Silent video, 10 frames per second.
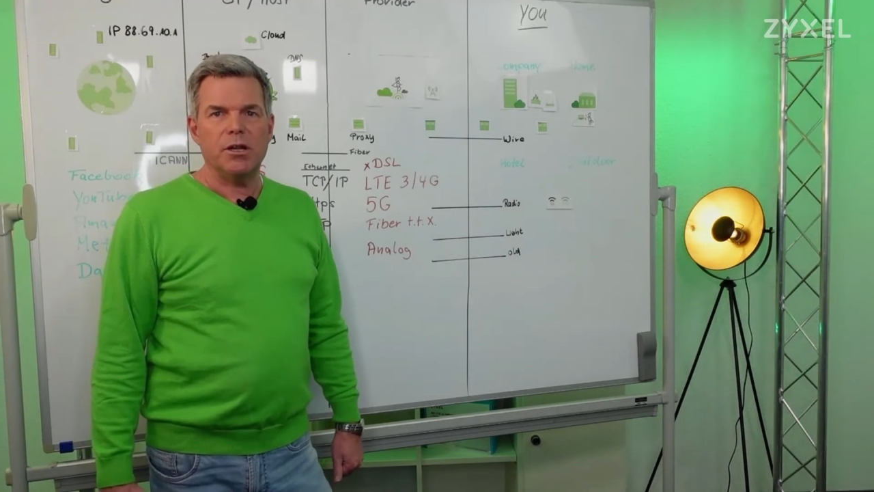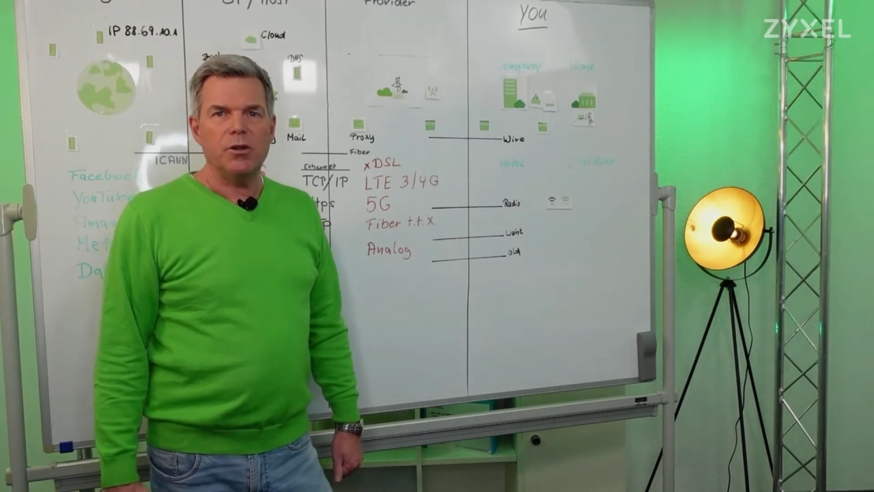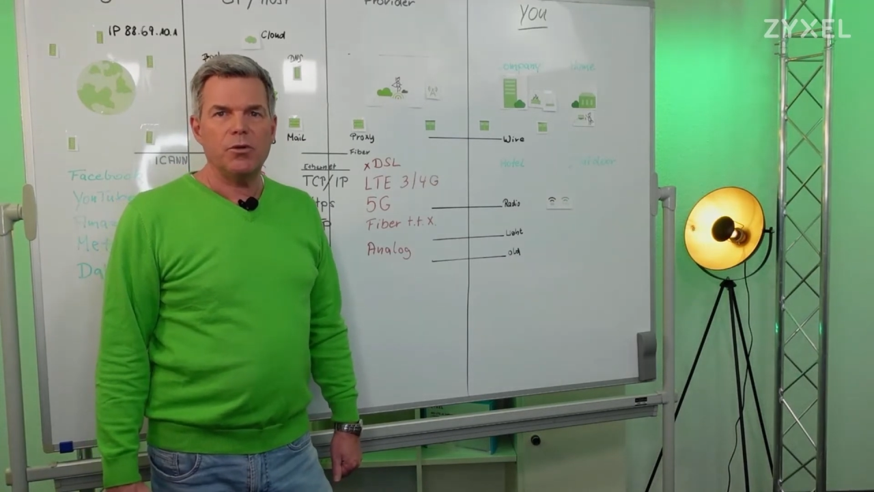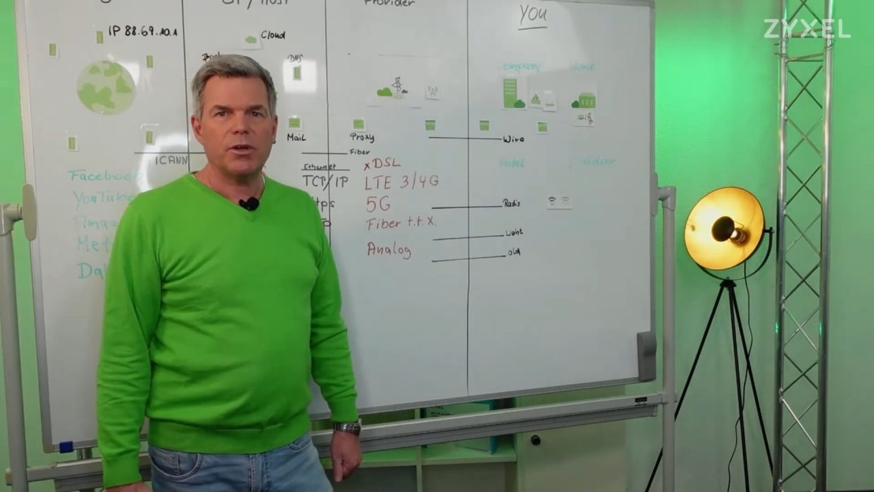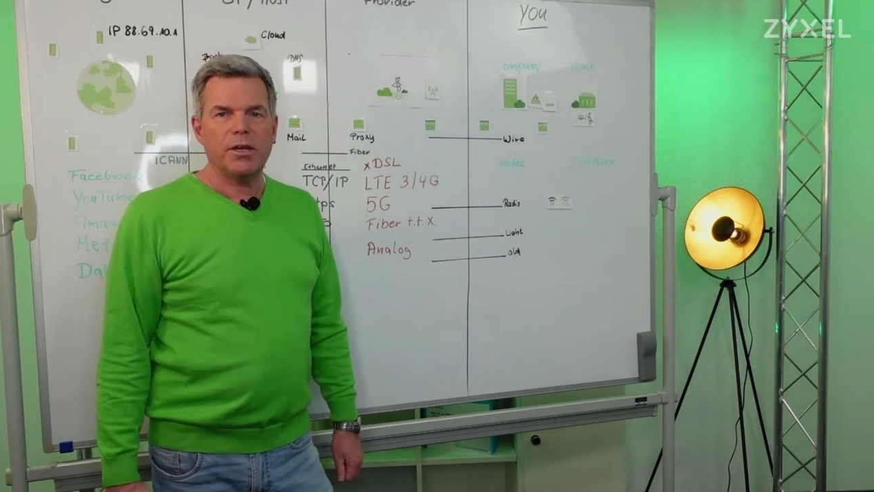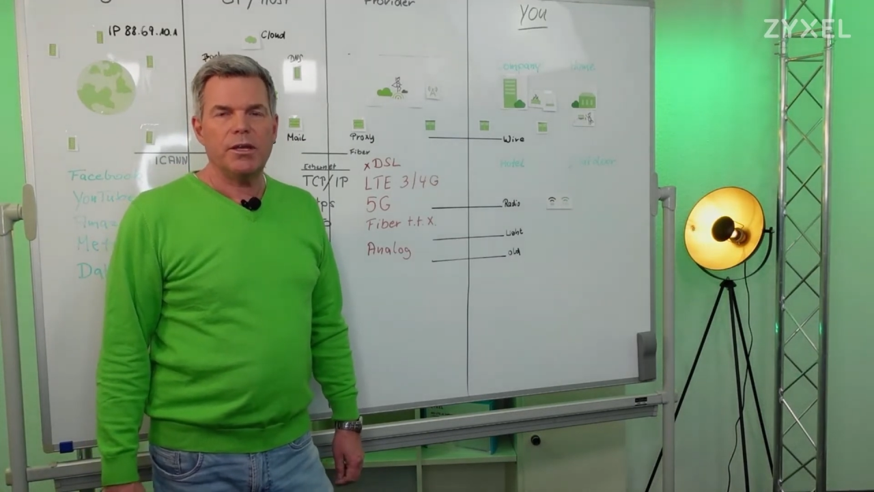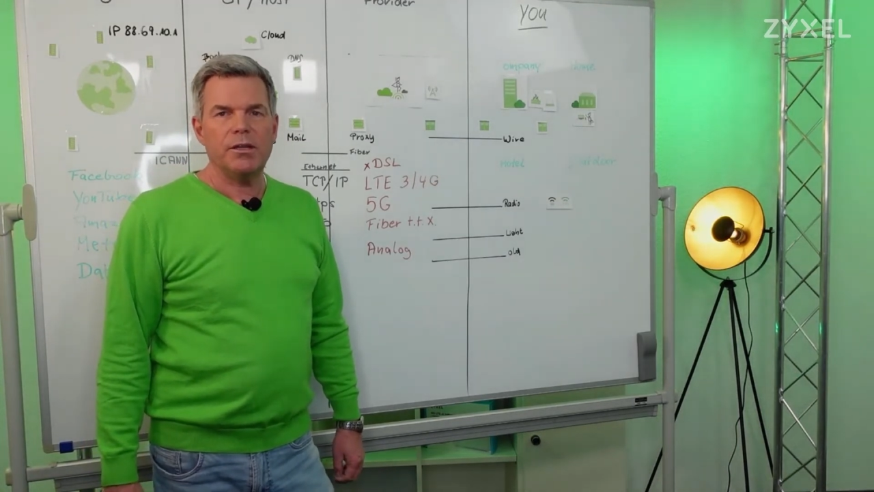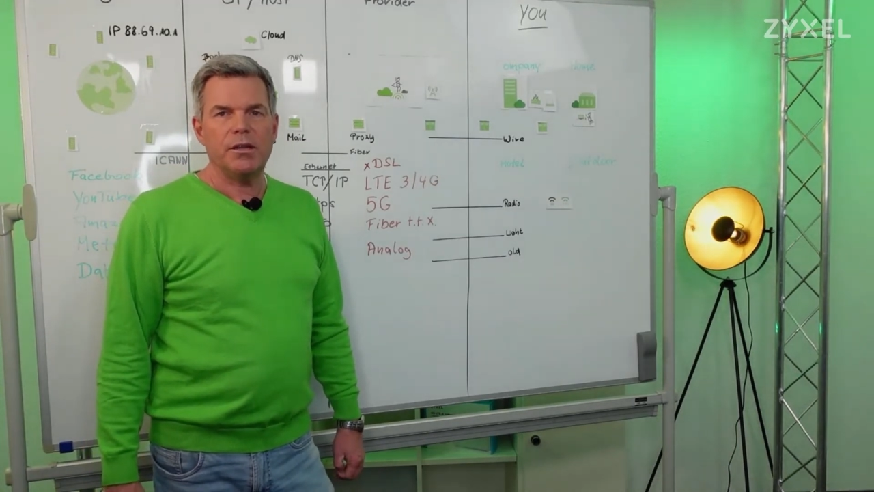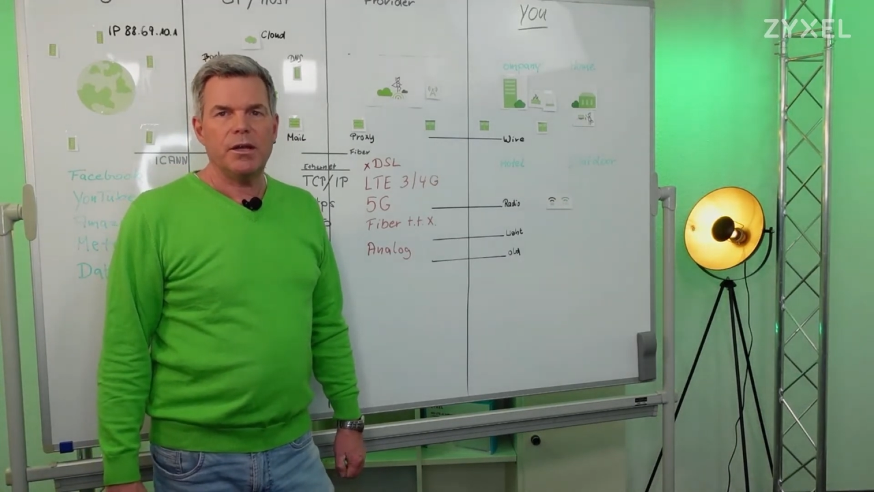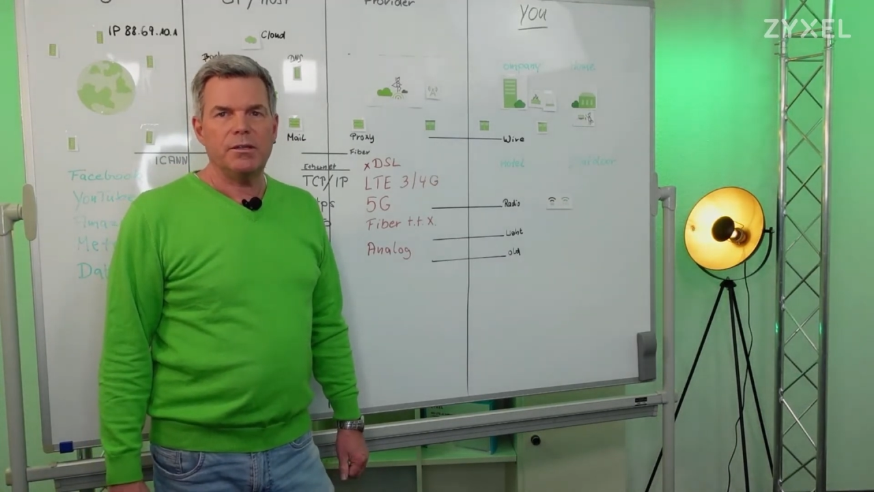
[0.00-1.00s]
look
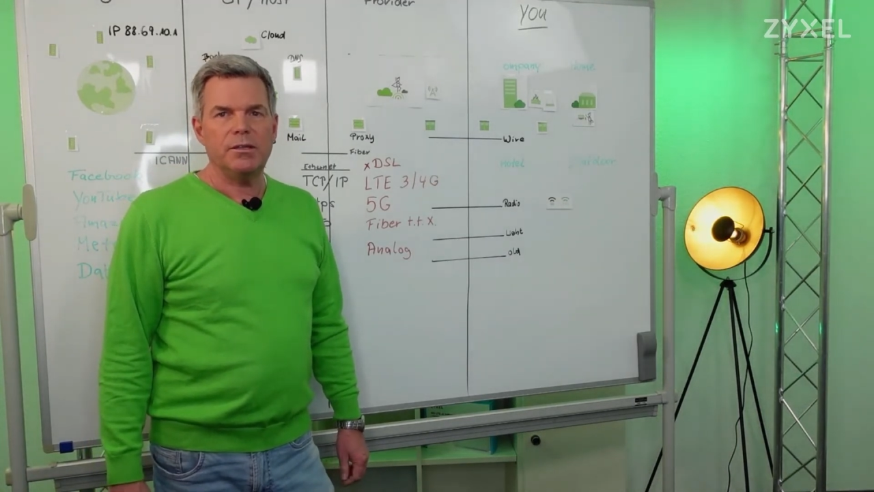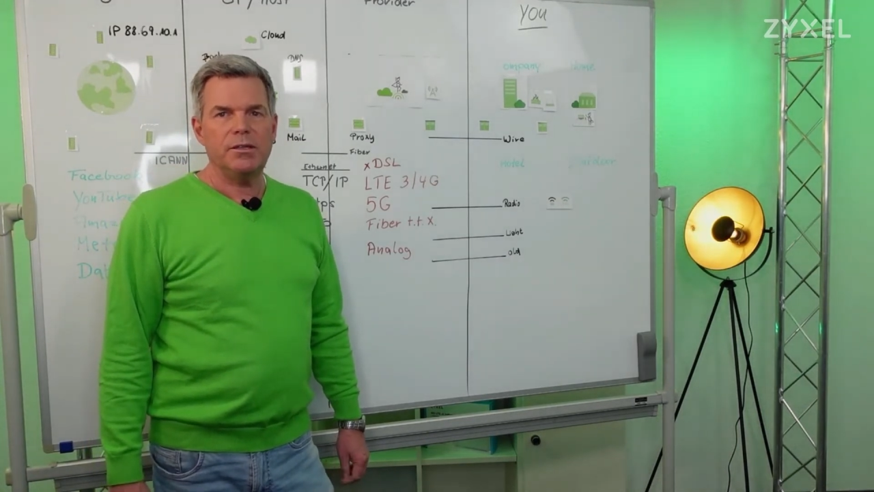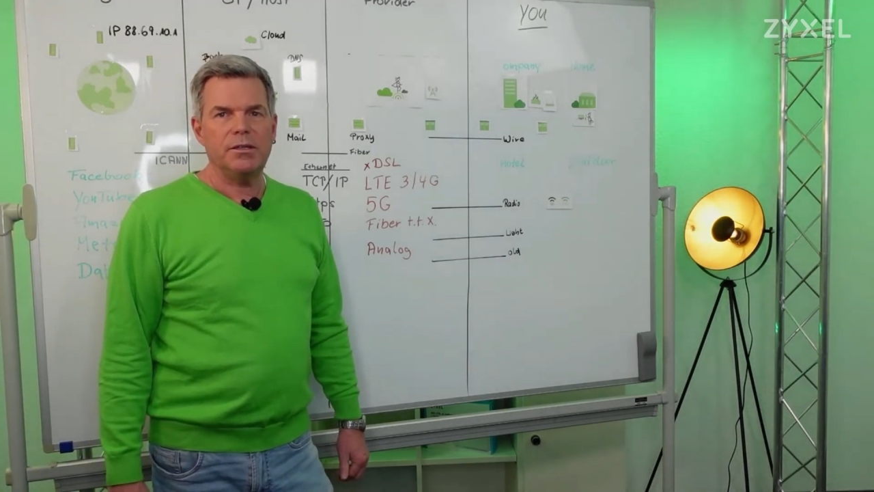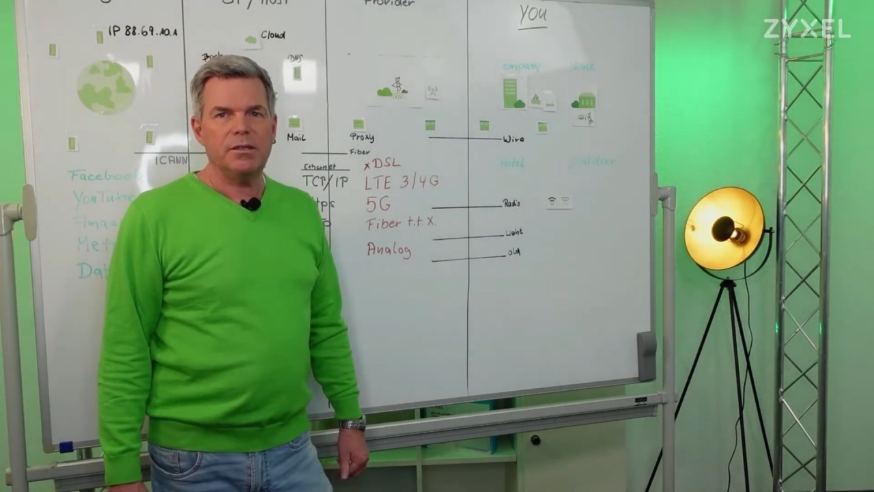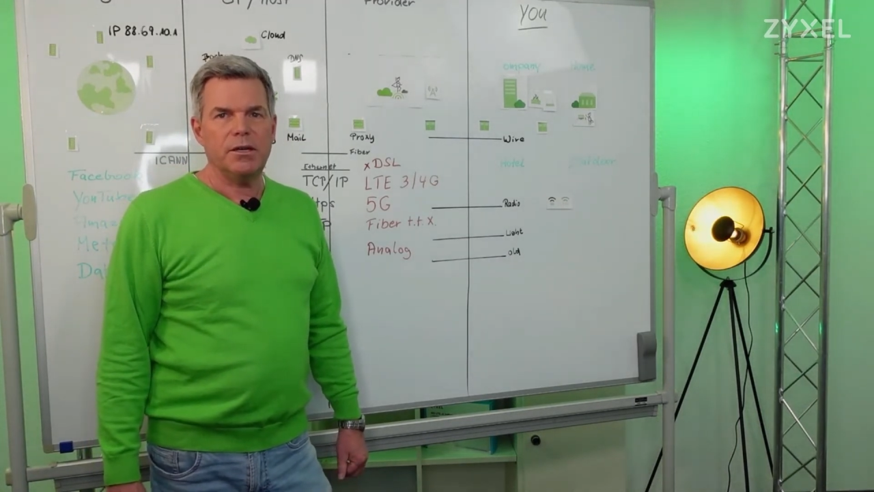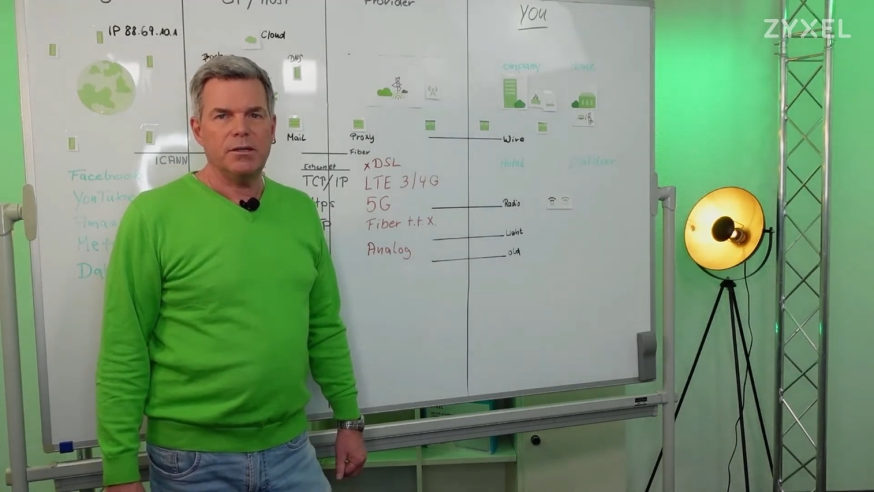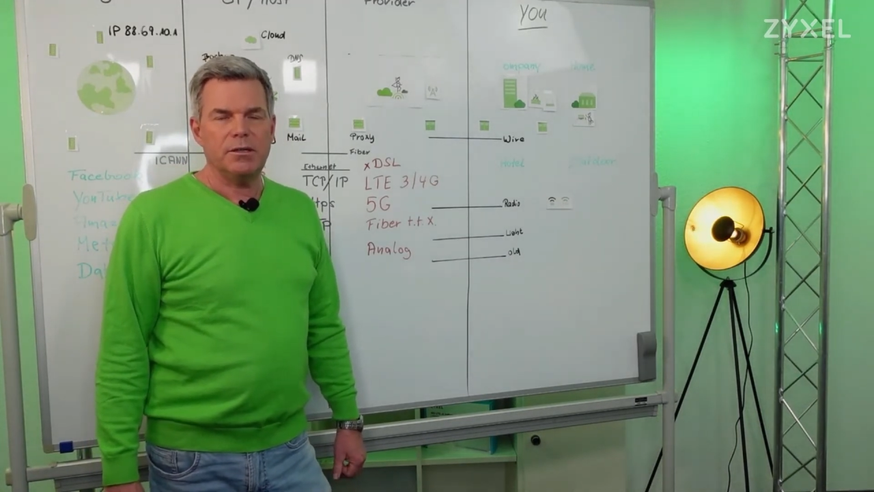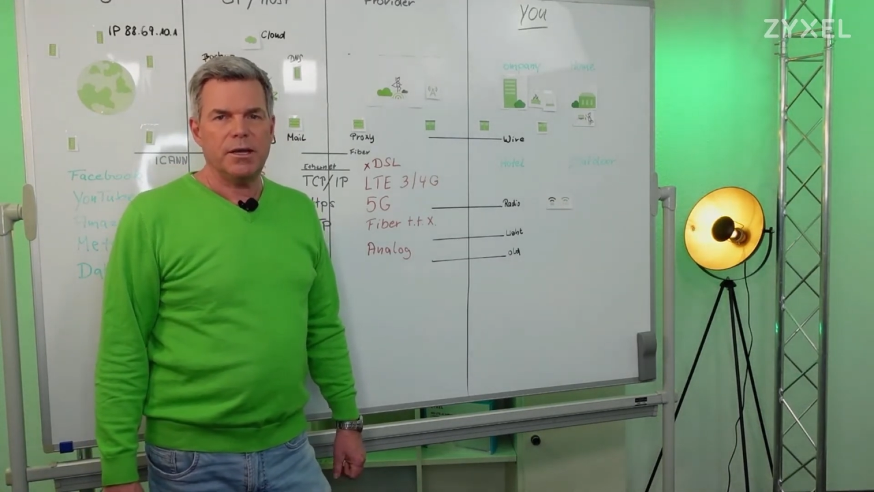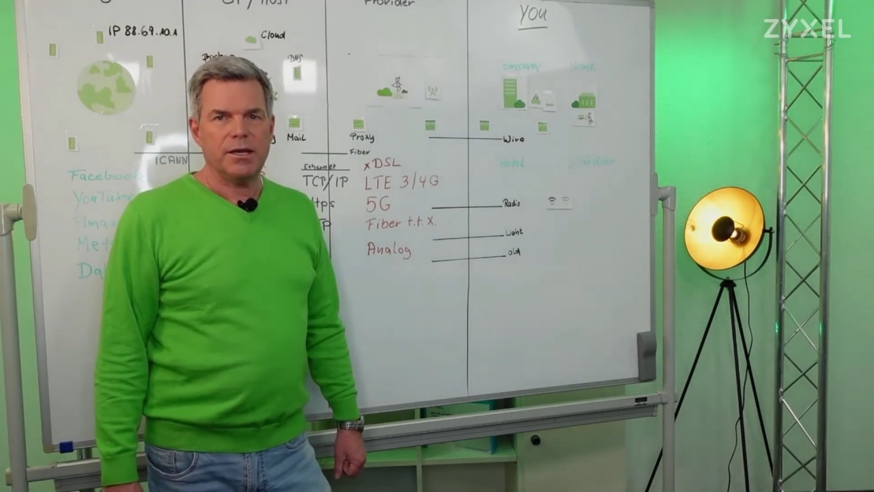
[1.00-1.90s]
in the